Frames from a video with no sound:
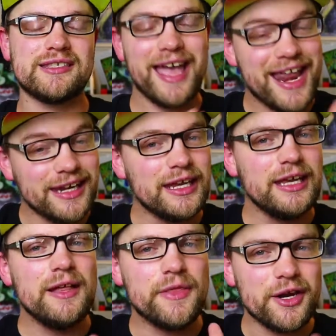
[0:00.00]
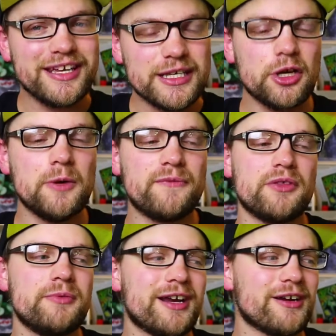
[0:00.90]
Then there is hope for
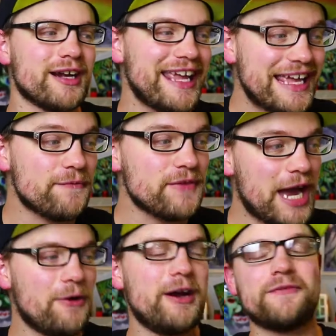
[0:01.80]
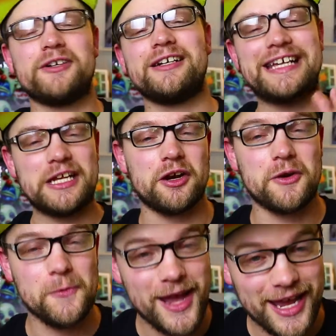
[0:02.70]
the record. If, however, In
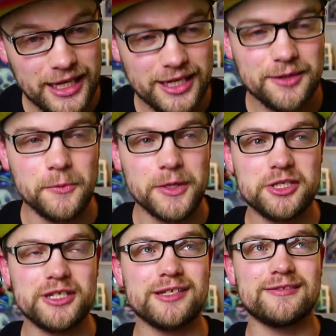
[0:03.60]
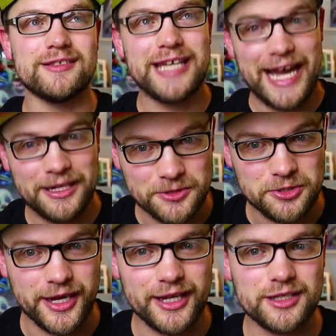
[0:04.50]
Our Wake, which is the title
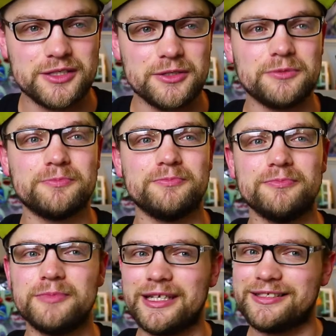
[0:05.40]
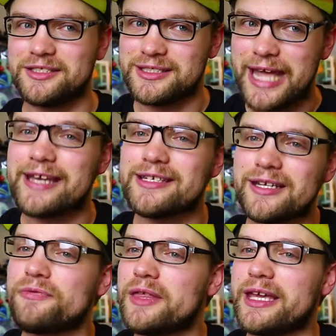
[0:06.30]
track, so I tend
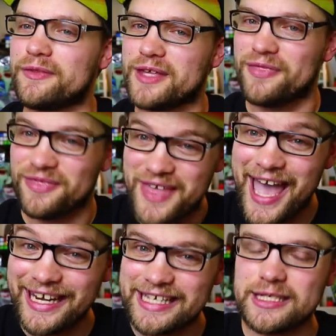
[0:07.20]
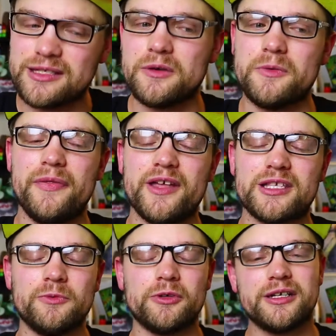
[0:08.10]
to think that that is the one
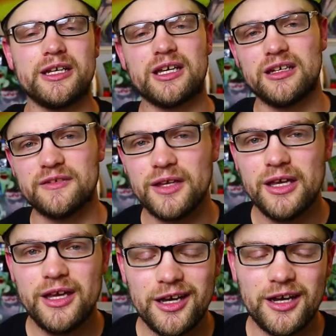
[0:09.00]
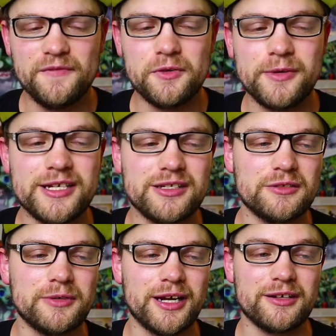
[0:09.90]
that's more indicative of the rest of
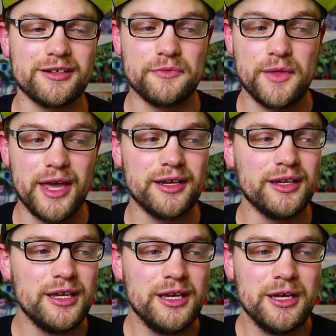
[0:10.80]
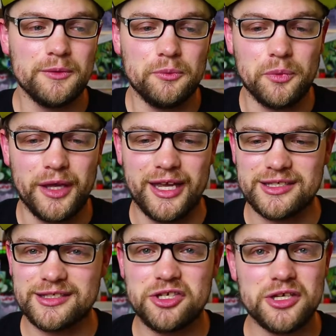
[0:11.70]
the record, then
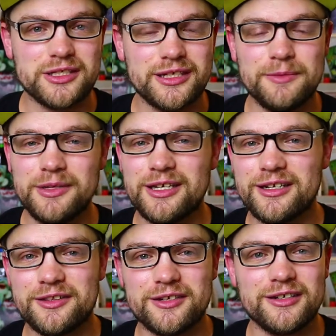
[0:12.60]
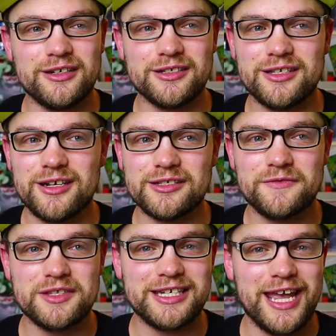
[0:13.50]
it's just going to be another Songs
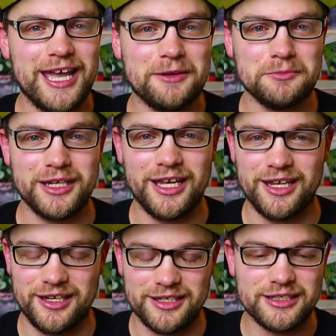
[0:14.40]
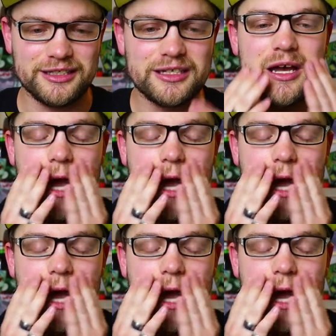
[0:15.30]
for the Damned, and